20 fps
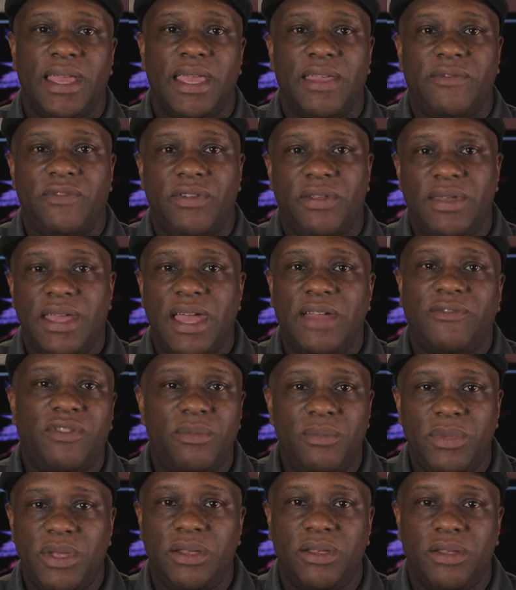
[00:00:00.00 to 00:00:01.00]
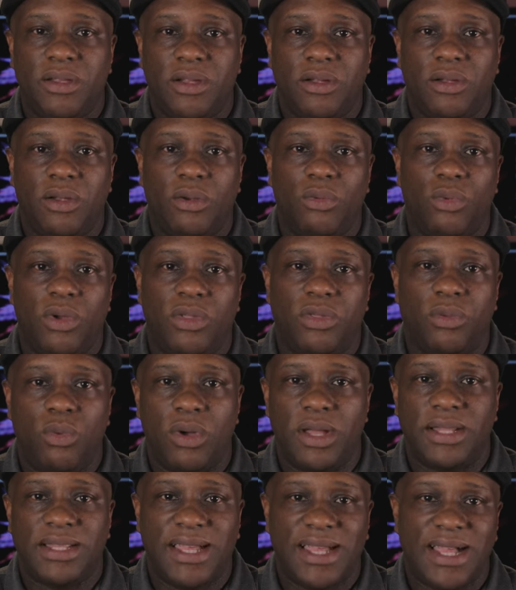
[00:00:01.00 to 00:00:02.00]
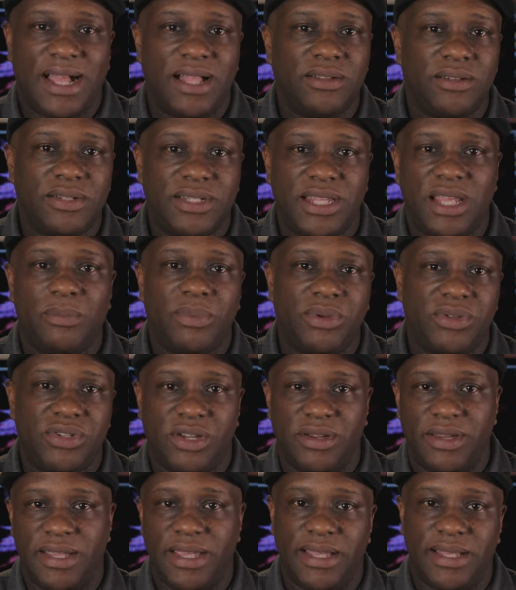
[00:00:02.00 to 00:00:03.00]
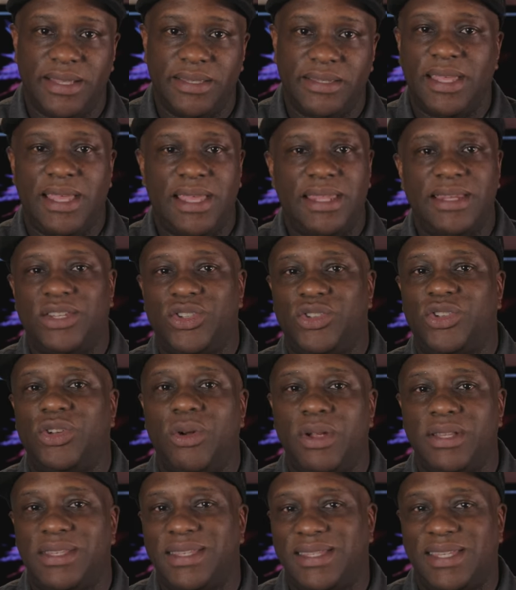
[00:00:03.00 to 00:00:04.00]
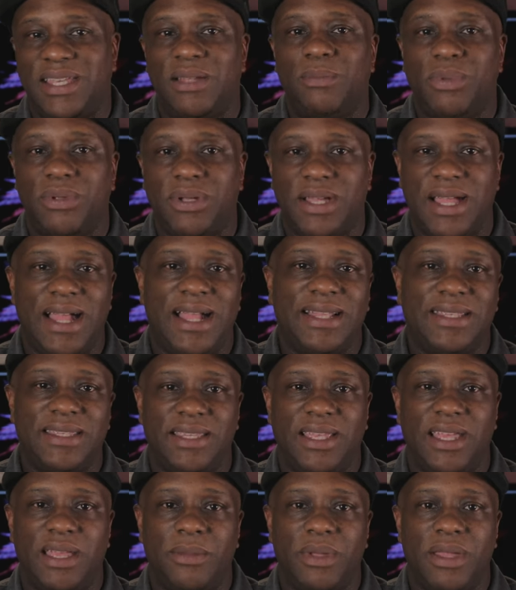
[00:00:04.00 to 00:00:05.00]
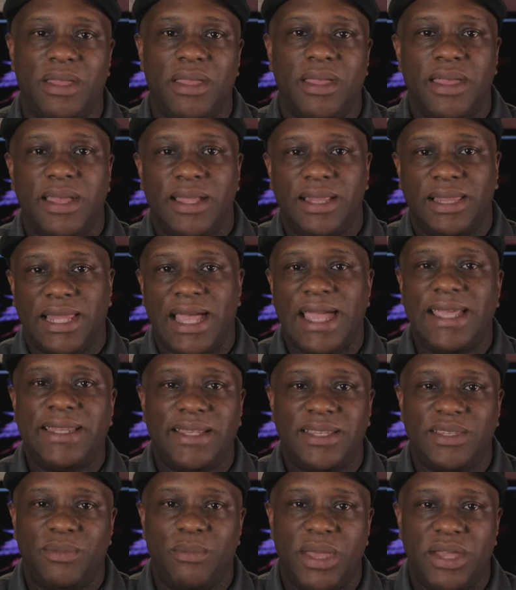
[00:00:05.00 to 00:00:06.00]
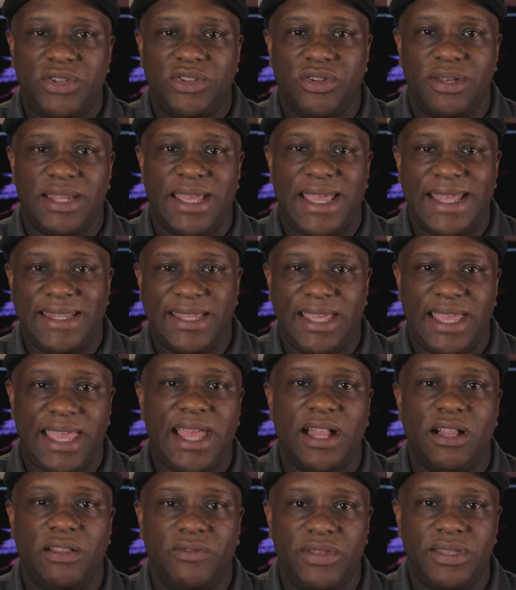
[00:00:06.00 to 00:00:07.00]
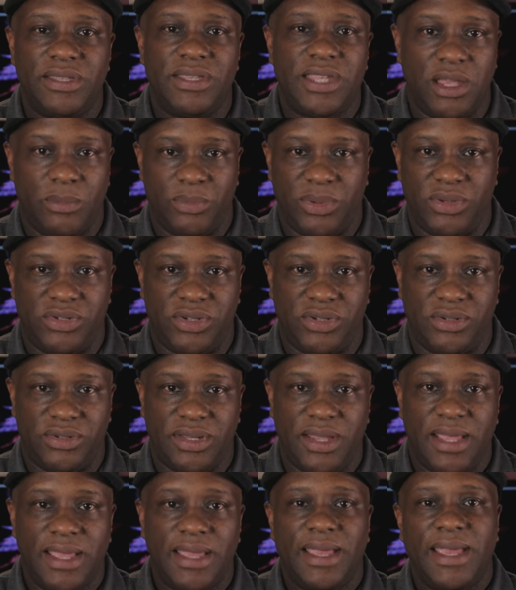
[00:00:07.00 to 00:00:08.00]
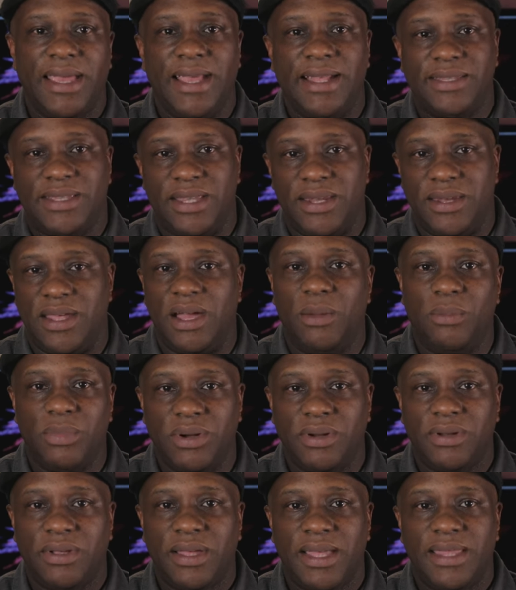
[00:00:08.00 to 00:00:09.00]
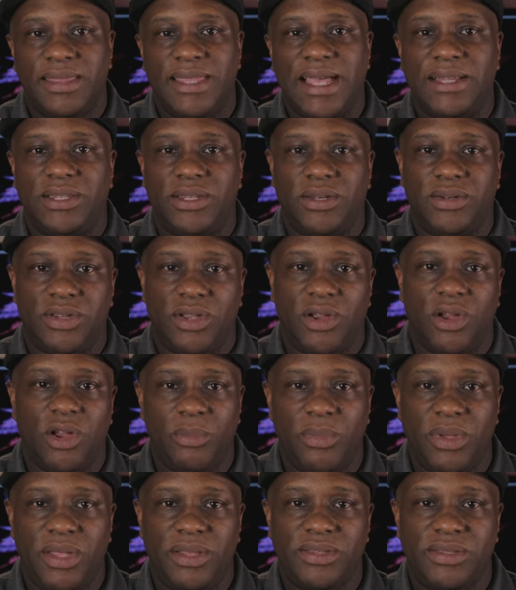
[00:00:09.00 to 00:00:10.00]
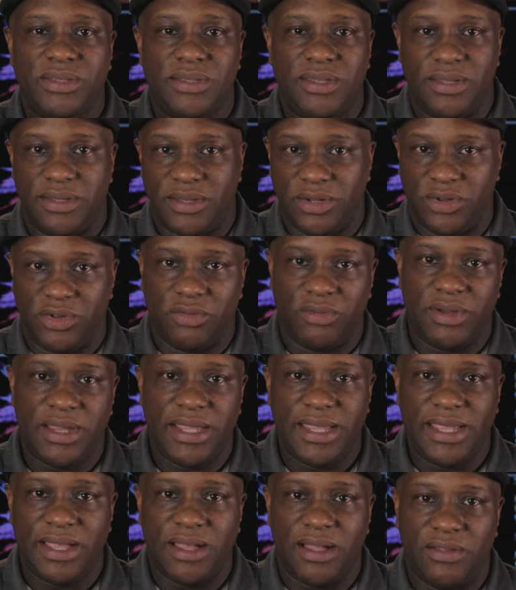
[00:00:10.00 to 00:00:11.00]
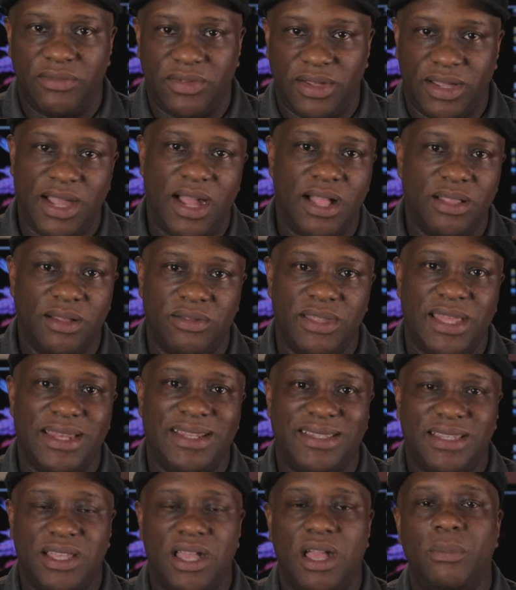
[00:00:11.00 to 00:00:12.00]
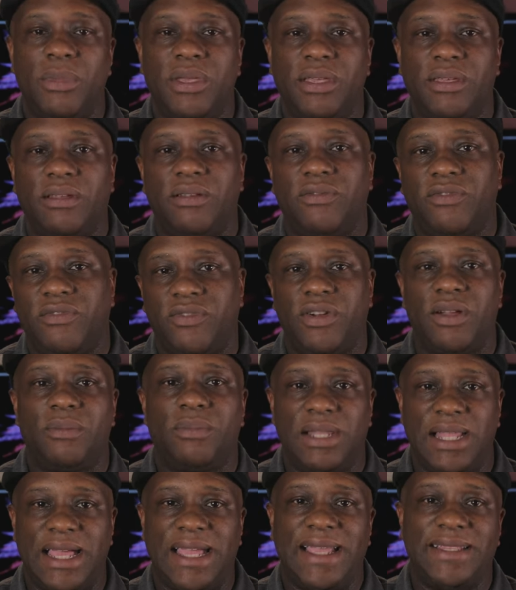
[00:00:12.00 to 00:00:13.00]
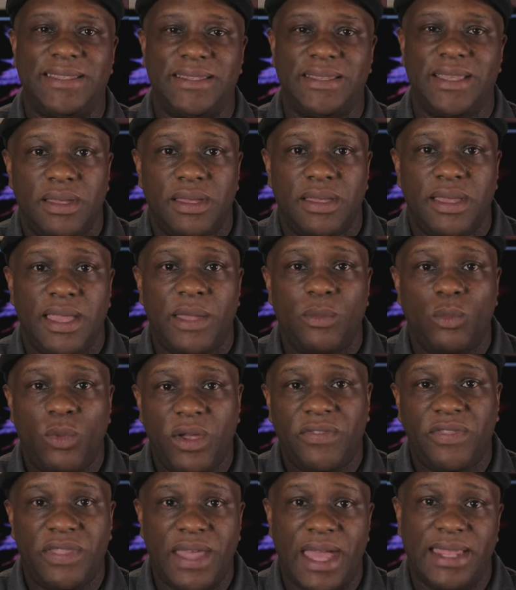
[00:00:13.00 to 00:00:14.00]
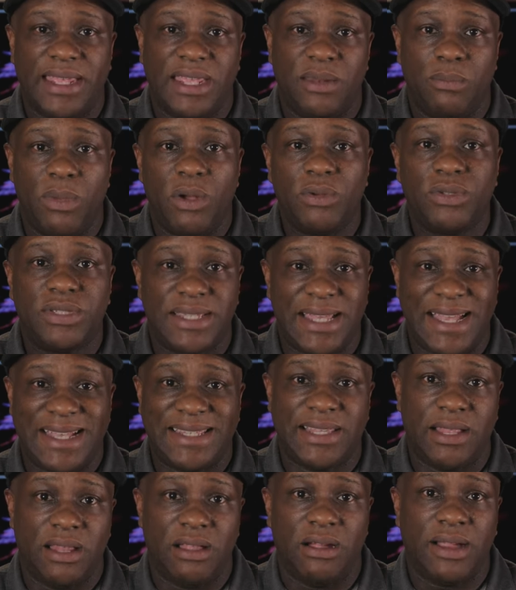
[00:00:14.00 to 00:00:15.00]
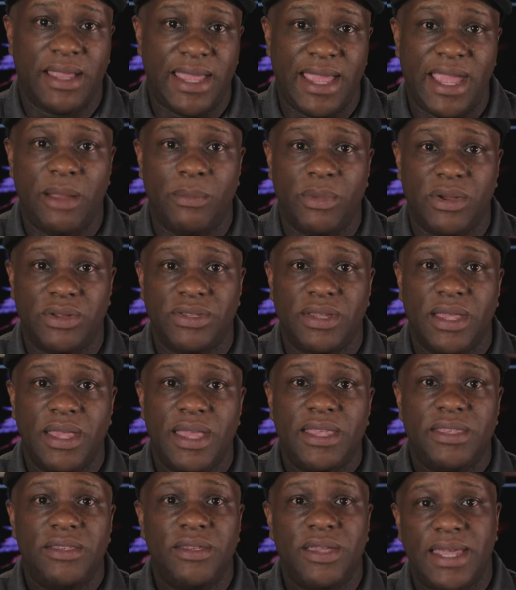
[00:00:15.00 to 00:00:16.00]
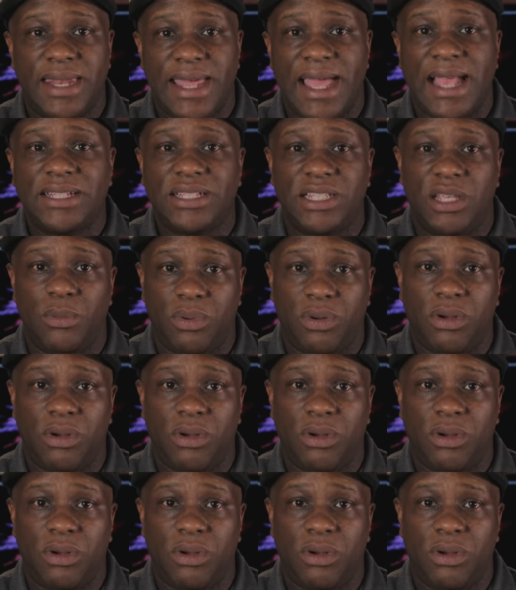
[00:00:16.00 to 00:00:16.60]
If you're not familiar with what color temperature is, in a short, simple concept, light is measured in Kelvin temperatures. It's a number that determines the degree of color that is coming from light. And with that, in most SLR cameras, you can actually